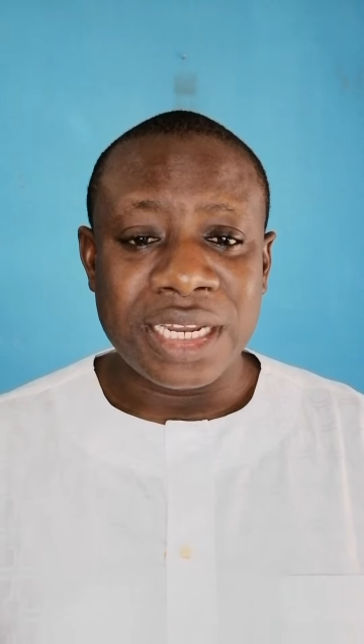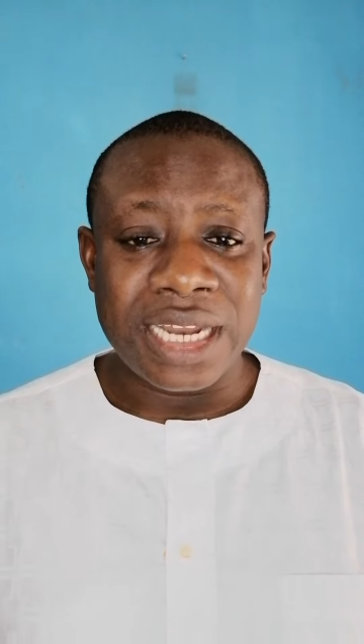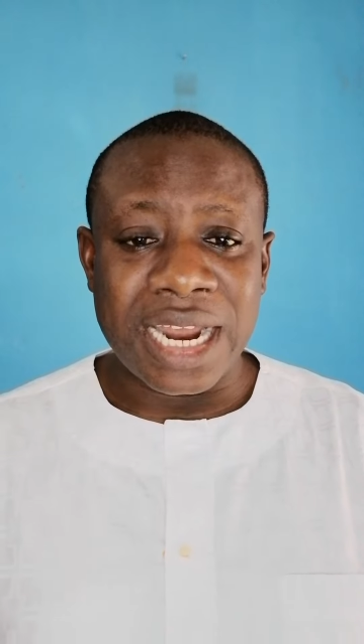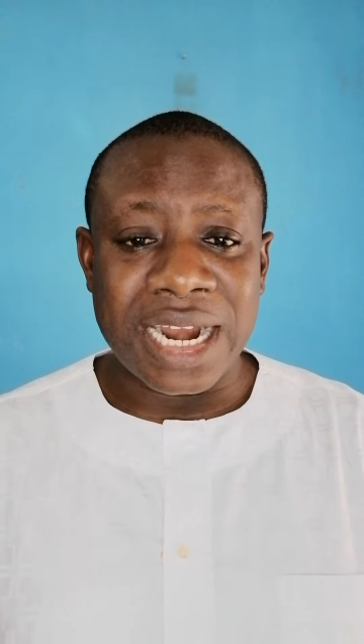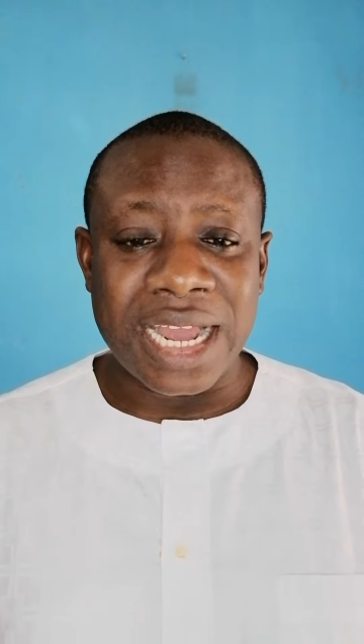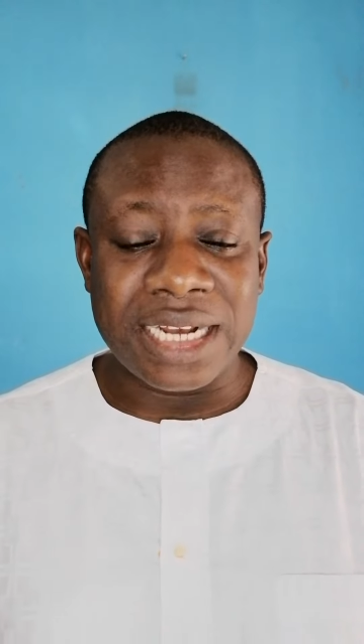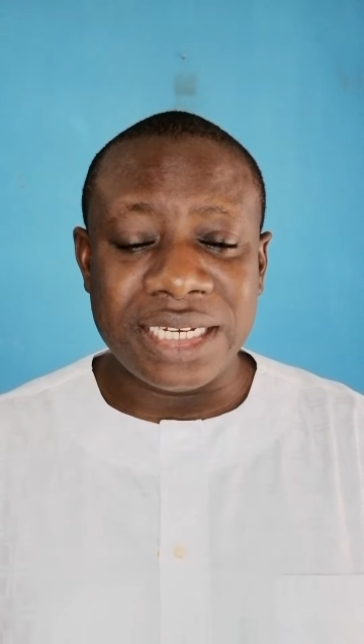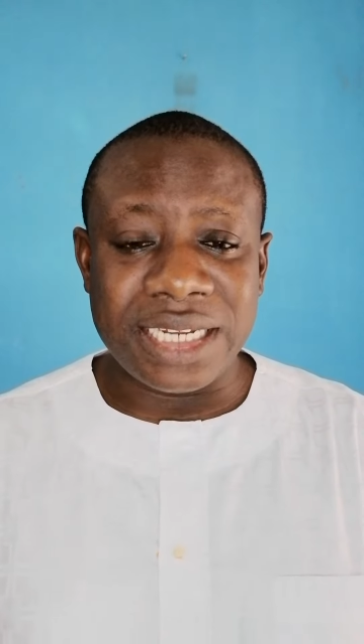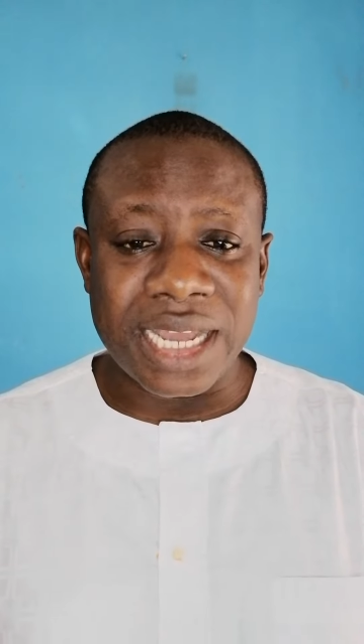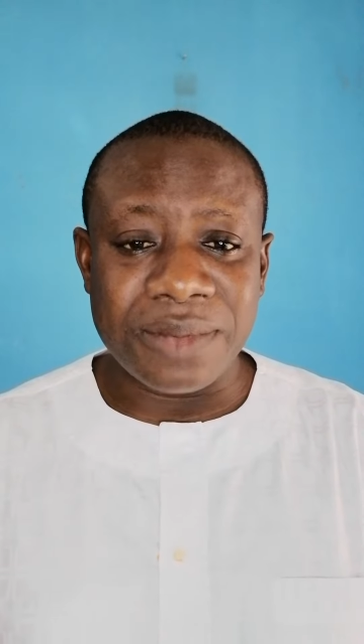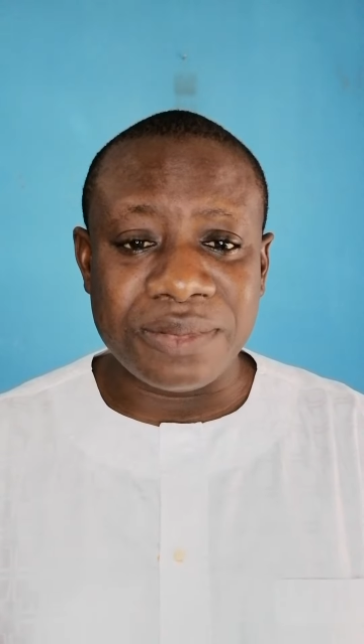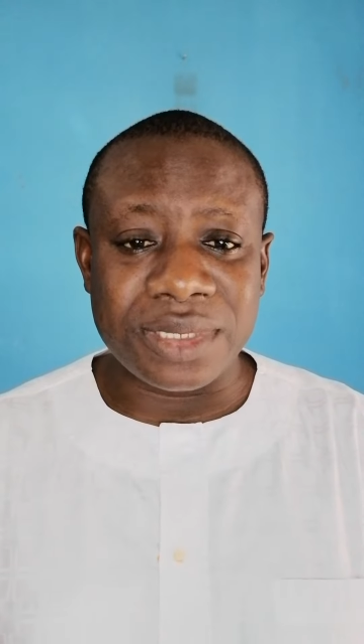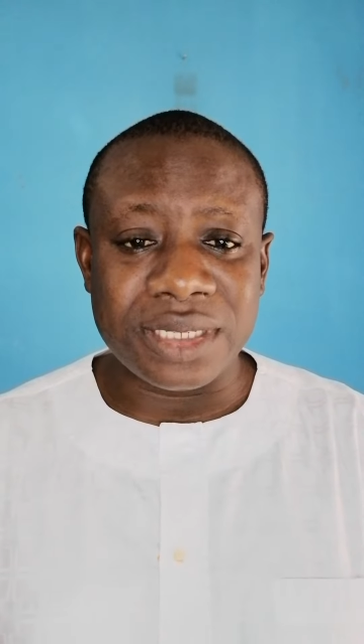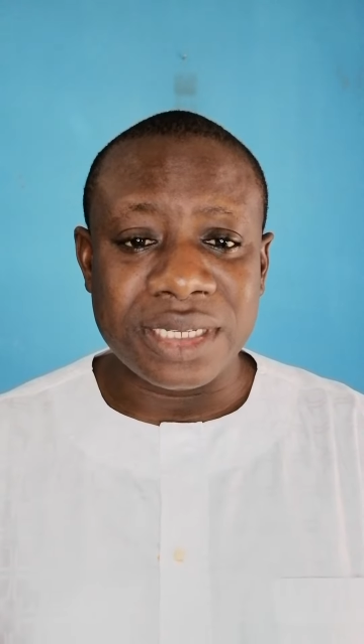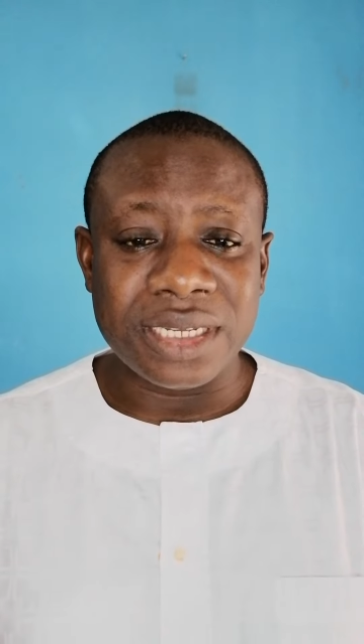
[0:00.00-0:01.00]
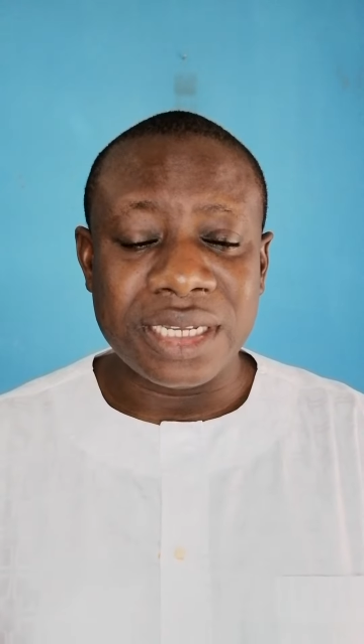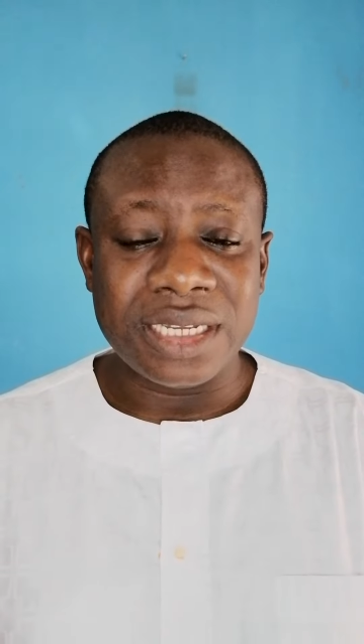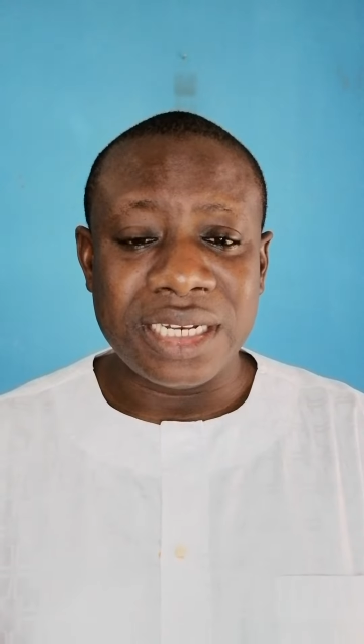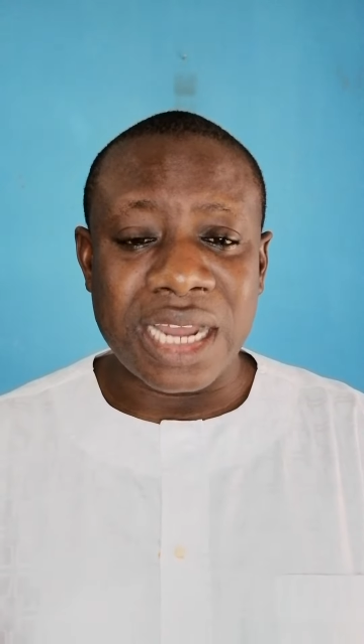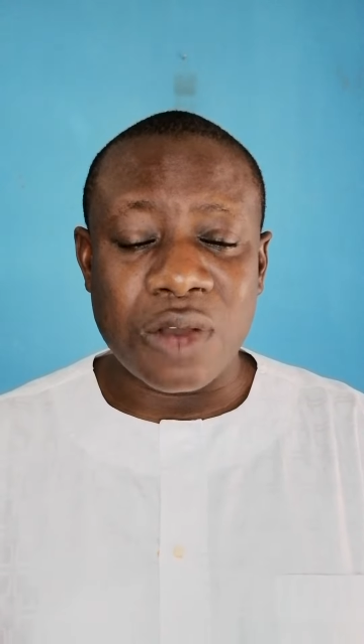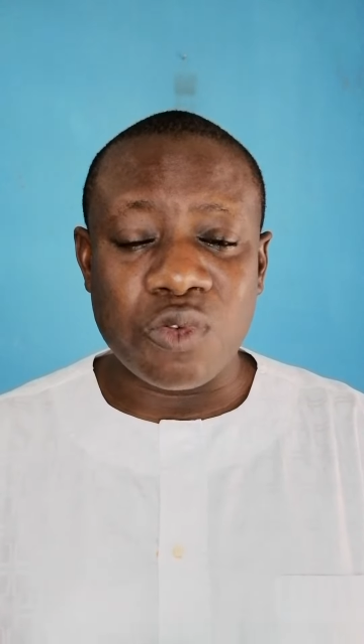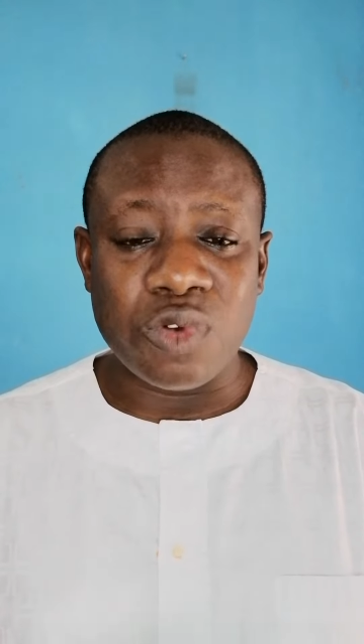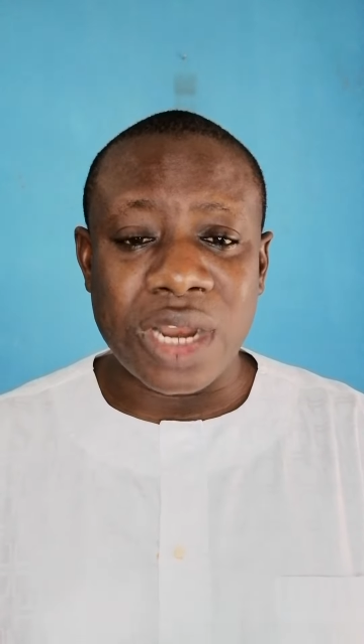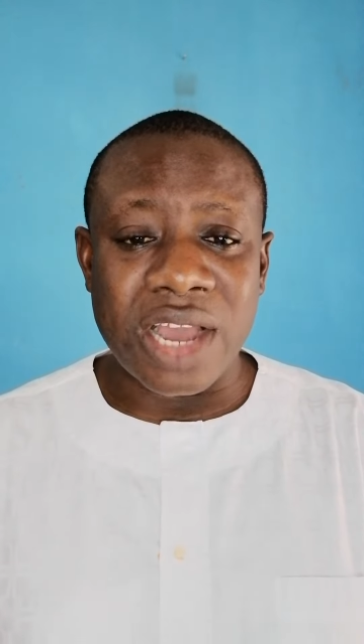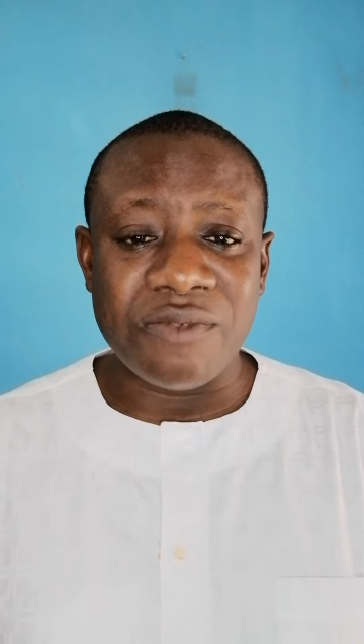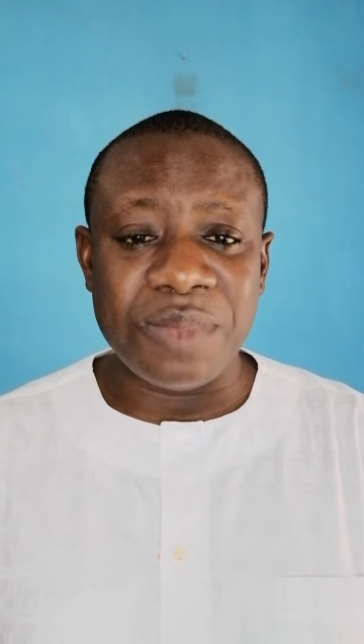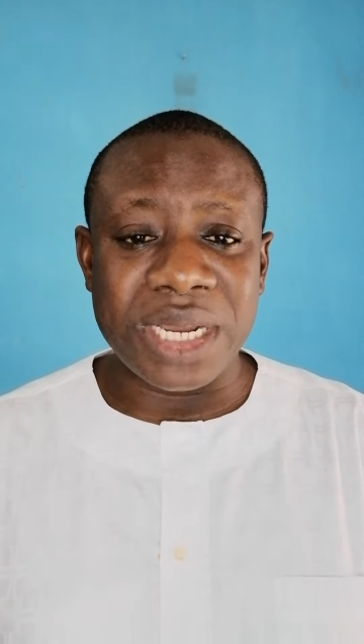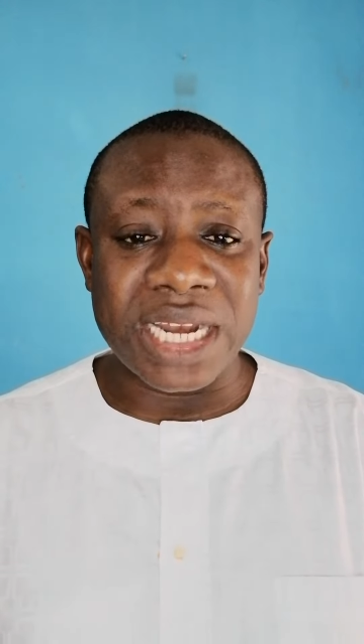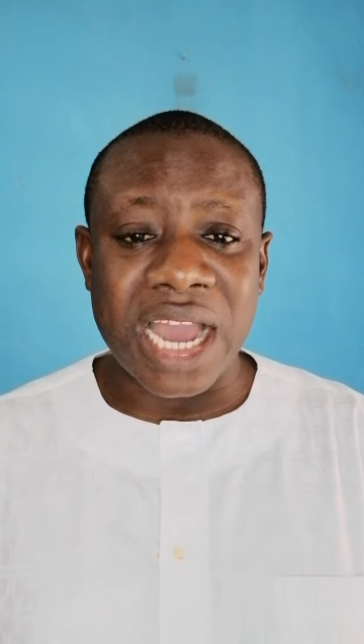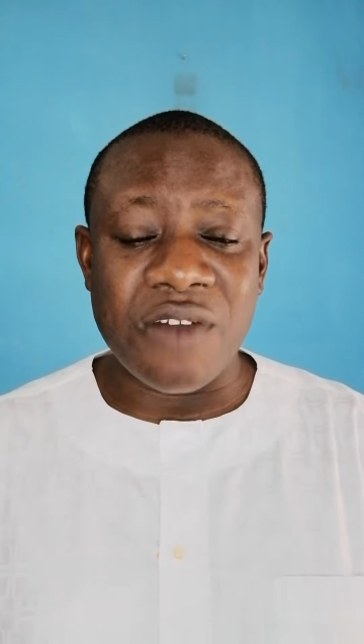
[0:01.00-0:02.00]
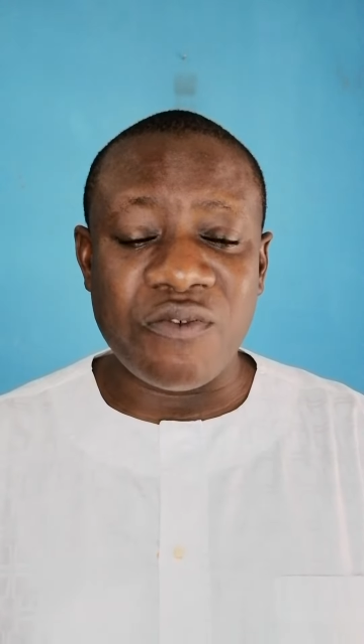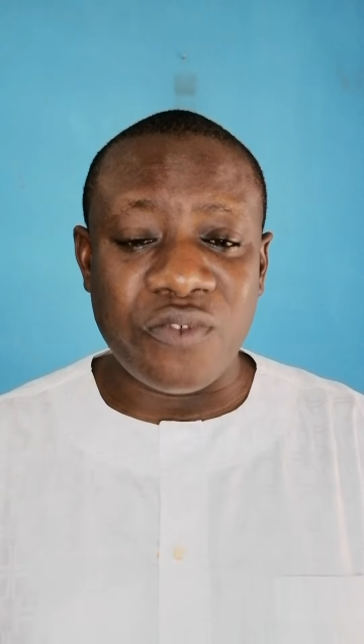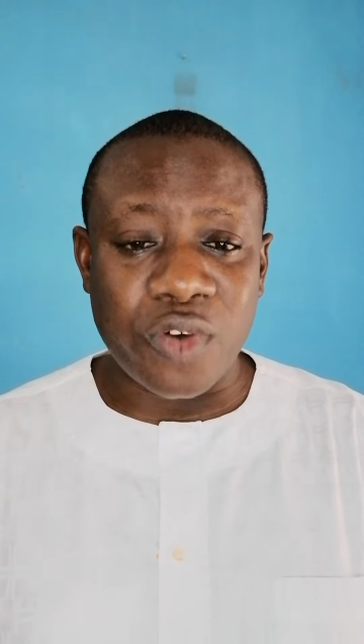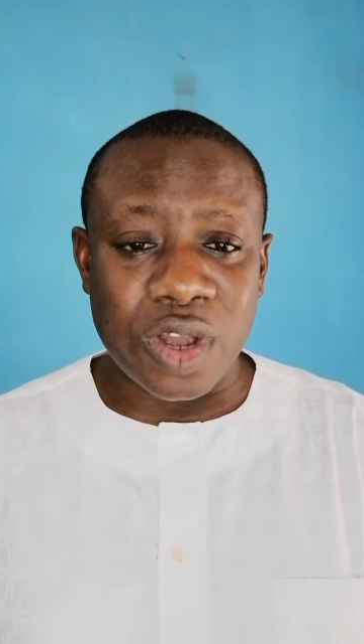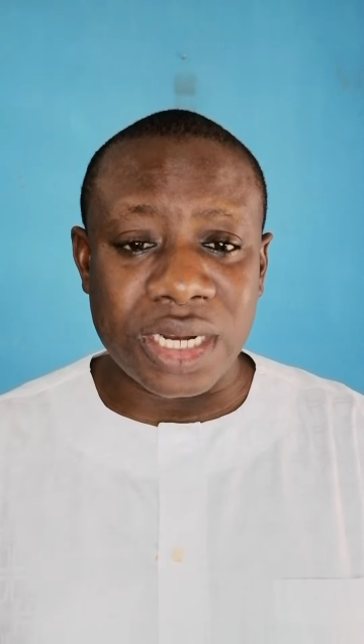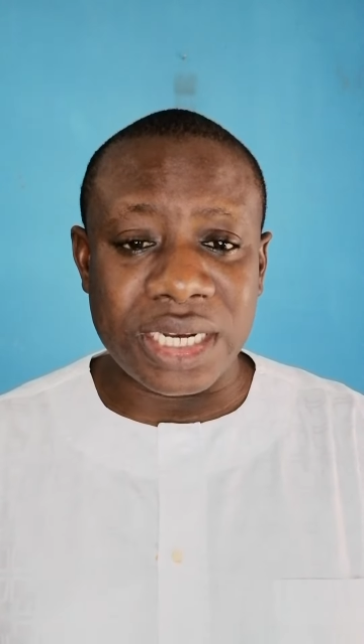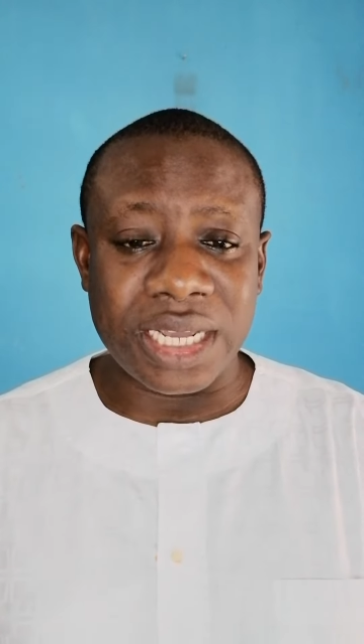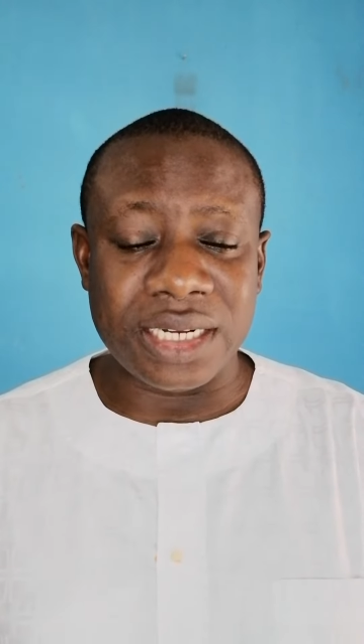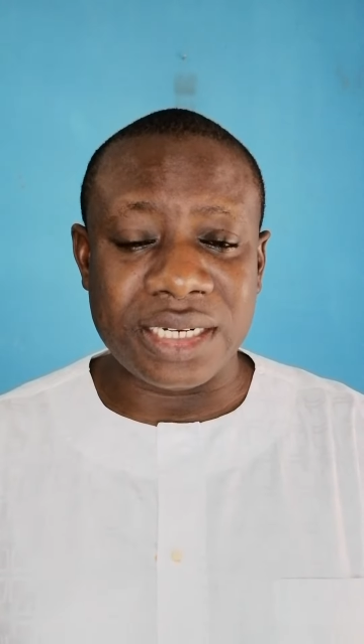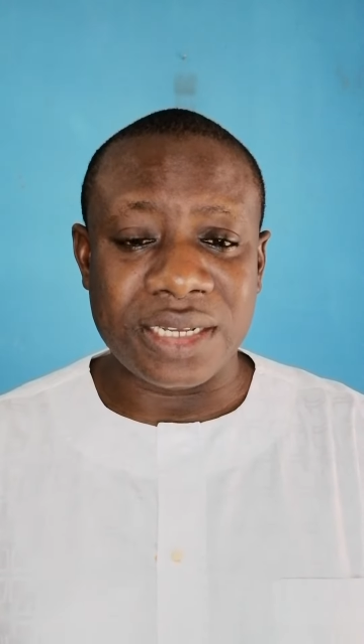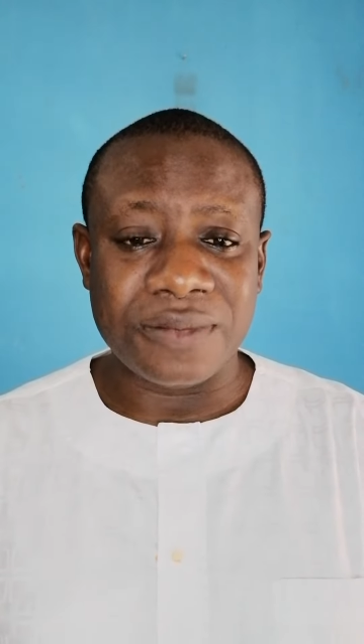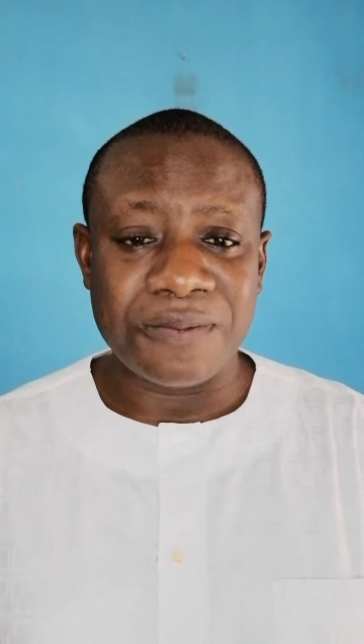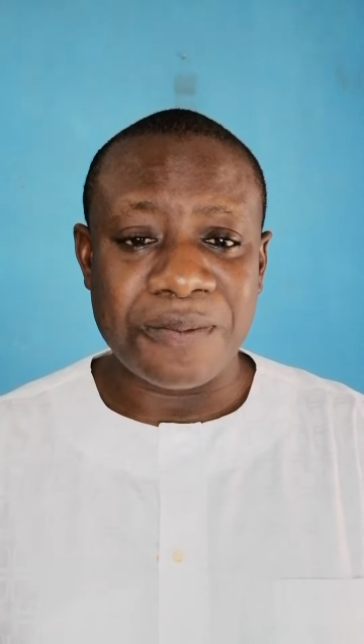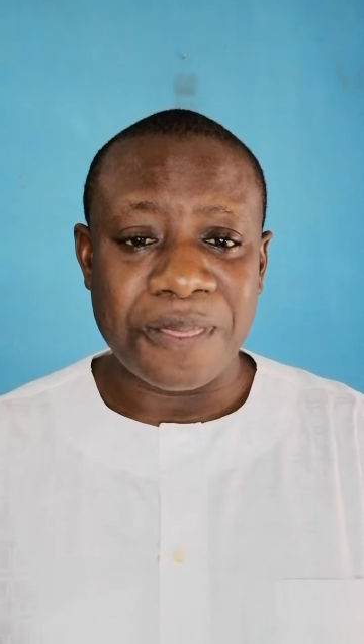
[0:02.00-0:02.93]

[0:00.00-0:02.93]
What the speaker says: There are debts that could have been avoided,